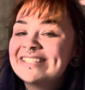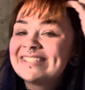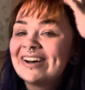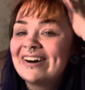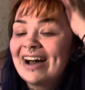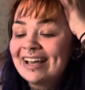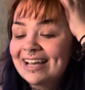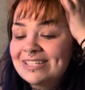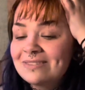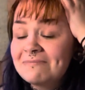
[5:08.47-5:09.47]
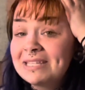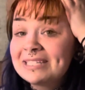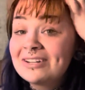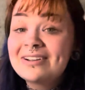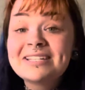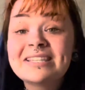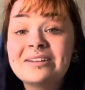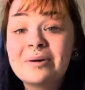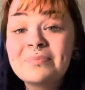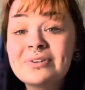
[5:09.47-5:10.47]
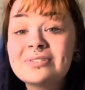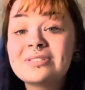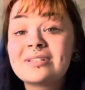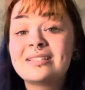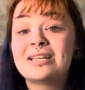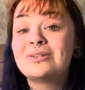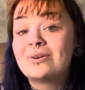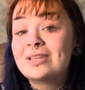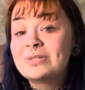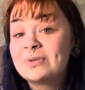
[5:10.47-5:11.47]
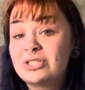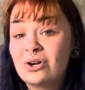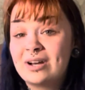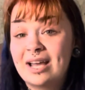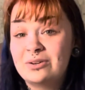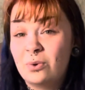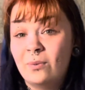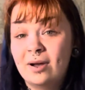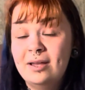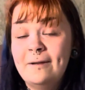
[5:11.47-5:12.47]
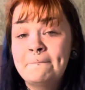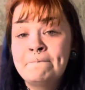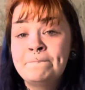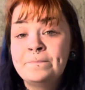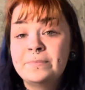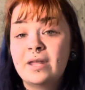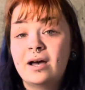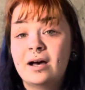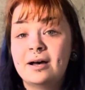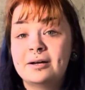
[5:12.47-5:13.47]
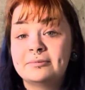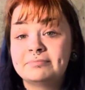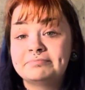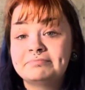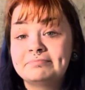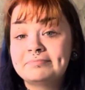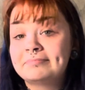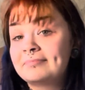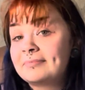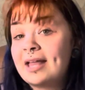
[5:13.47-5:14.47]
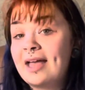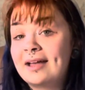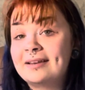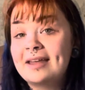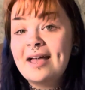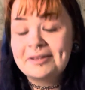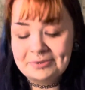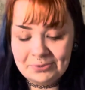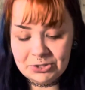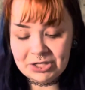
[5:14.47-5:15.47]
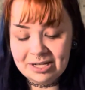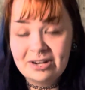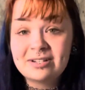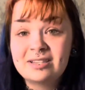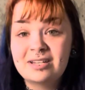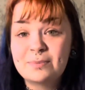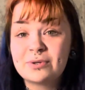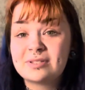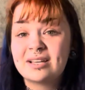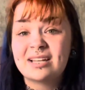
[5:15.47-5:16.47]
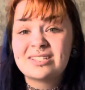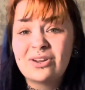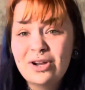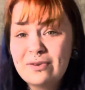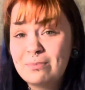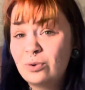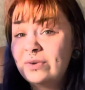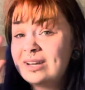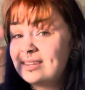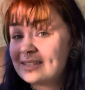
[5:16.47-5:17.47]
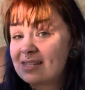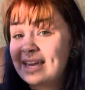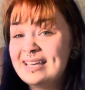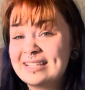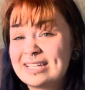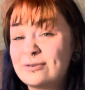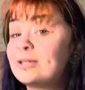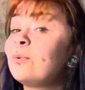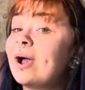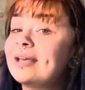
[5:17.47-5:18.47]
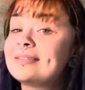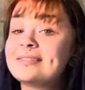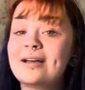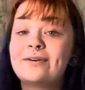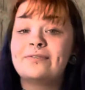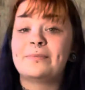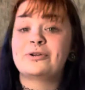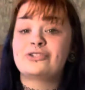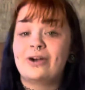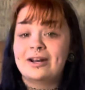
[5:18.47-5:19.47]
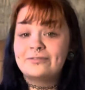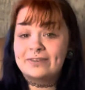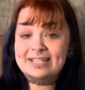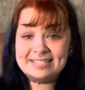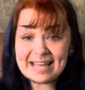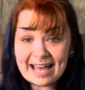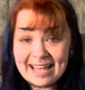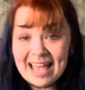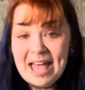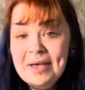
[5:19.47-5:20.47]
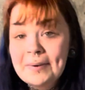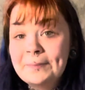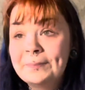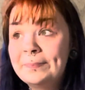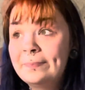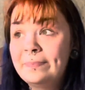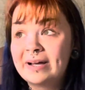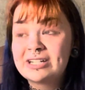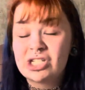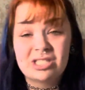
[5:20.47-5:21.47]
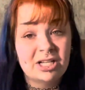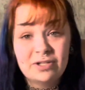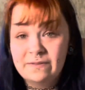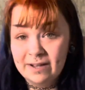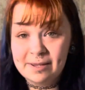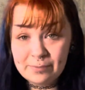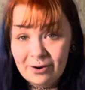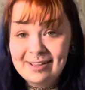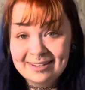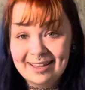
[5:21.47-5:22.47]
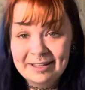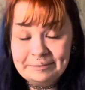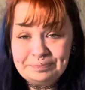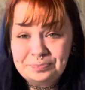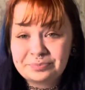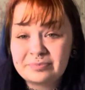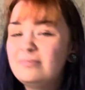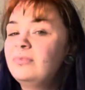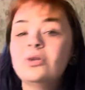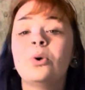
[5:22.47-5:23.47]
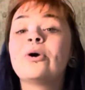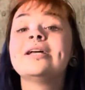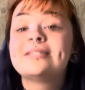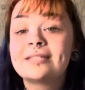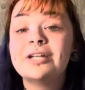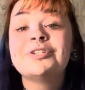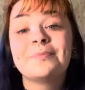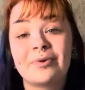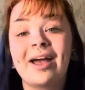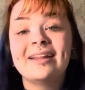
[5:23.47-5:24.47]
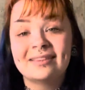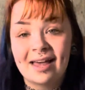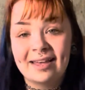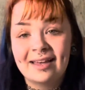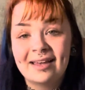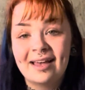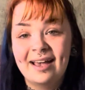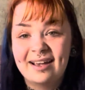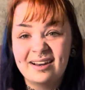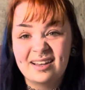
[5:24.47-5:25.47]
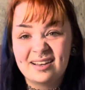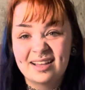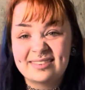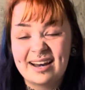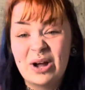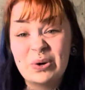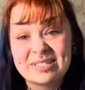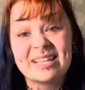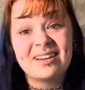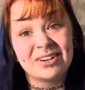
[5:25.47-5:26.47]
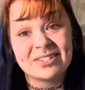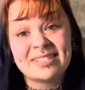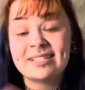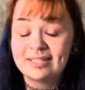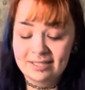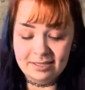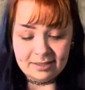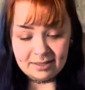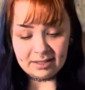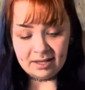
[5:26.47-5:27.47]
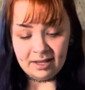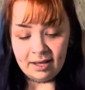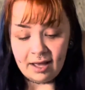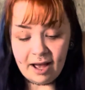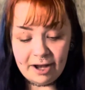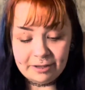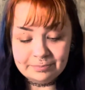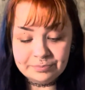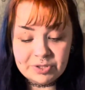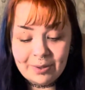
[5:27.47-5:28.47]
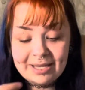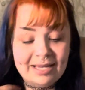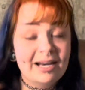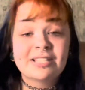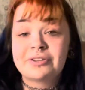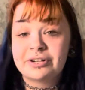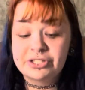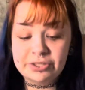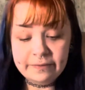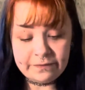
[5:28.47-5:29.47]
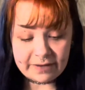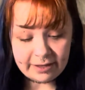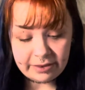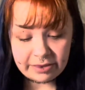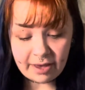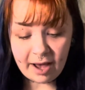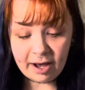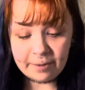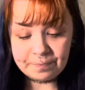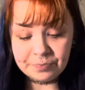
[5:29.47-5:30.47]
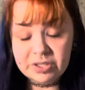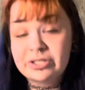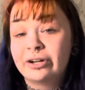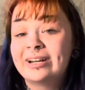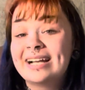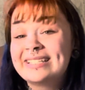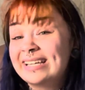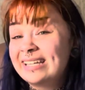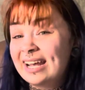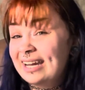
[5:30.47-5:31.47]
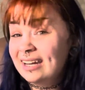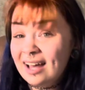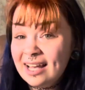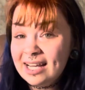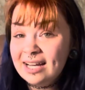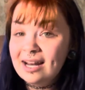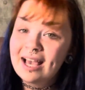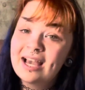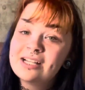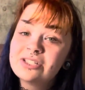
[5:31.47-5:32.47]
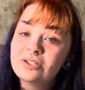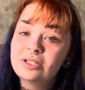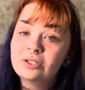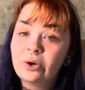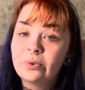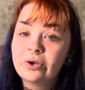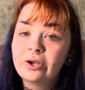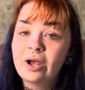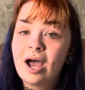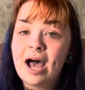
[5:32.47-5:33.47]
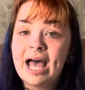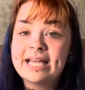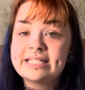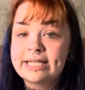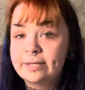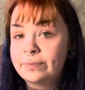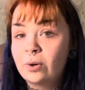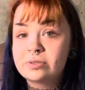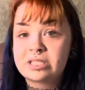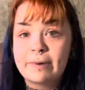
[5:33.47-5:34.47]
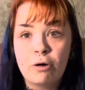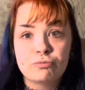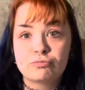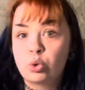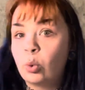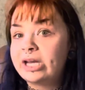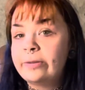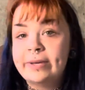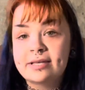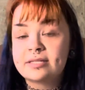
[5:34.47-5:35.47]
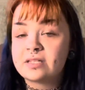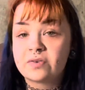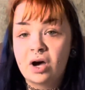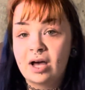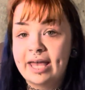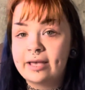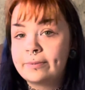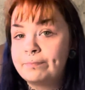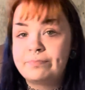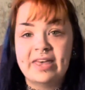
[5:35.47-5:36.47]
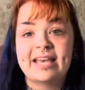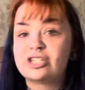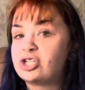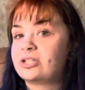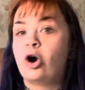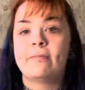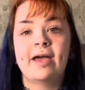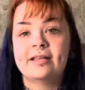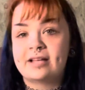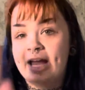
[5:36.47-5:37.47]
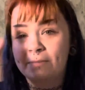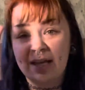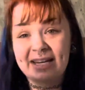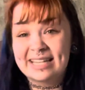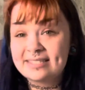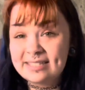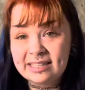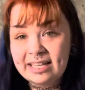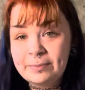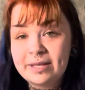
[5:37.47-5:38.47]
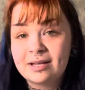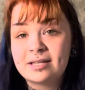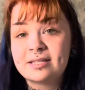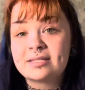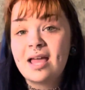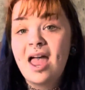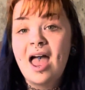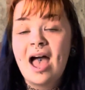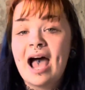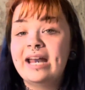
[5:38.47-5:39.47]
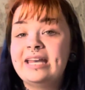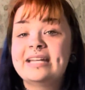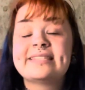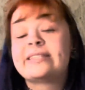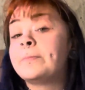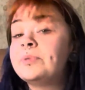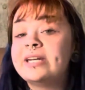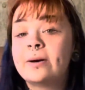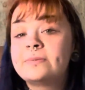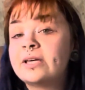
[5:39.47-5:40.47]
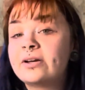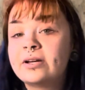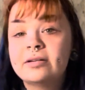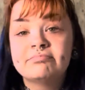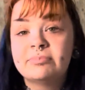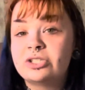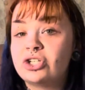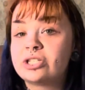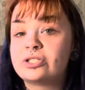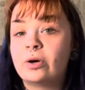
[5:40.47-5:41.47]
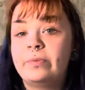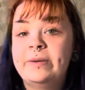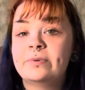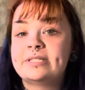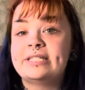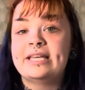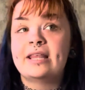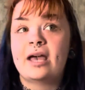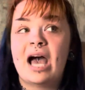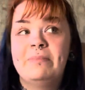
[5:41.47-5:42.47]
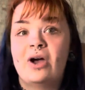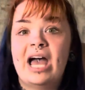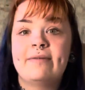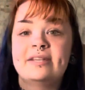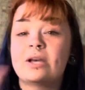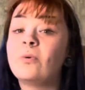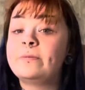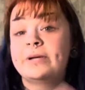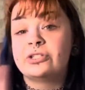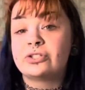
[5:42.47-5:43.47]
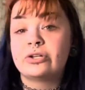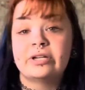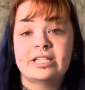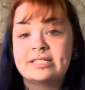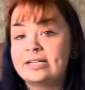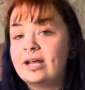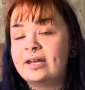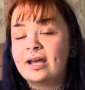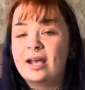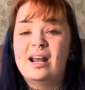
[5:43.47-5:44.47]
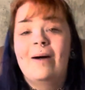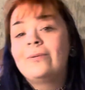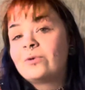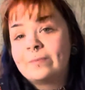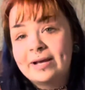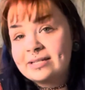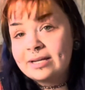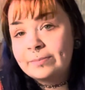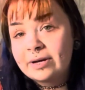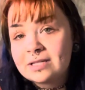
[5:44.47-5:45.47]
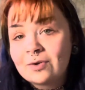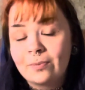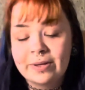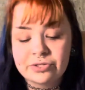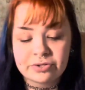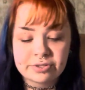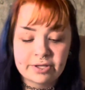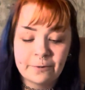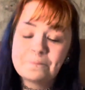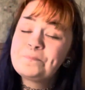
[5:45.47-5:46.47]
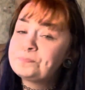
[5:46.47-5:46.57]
so I guess let's get on to the numbers because I know that's what y'all kind of want. Um, and yeah, we're just gonna get on to the numbers. Again, sorry if I'm moving and this light gets like really white and stuff. I'm gonna try to fix that, but it's just such a fucking bright light. Or it's such a bright light. I gotta cut that out because I cursed. Um, so again, I started June 5th, um, started at 10.99. I kind of started lower. I did post about 20 pieces of like things just on my timeline instantly because I needed something out there just so people see like I'm not having like one picture and it's 10.99. I wouldn't want to pay 10 bucks for a picture. So